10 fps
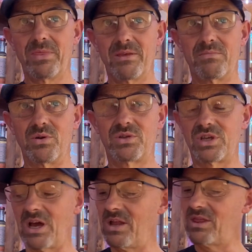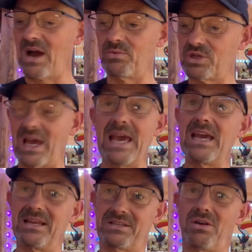But that was a
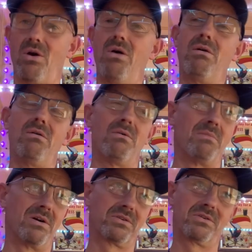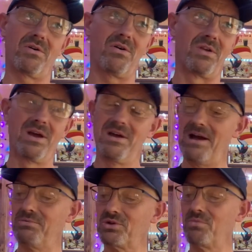hit. Oh my God,
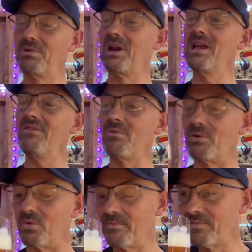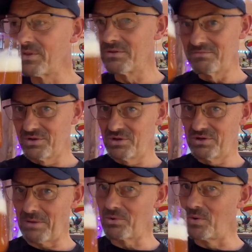that was unbelievable.
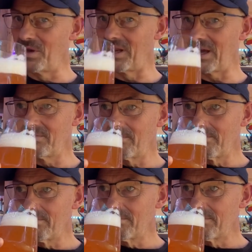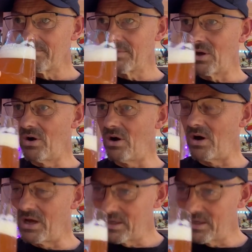I'm going in to get, oh,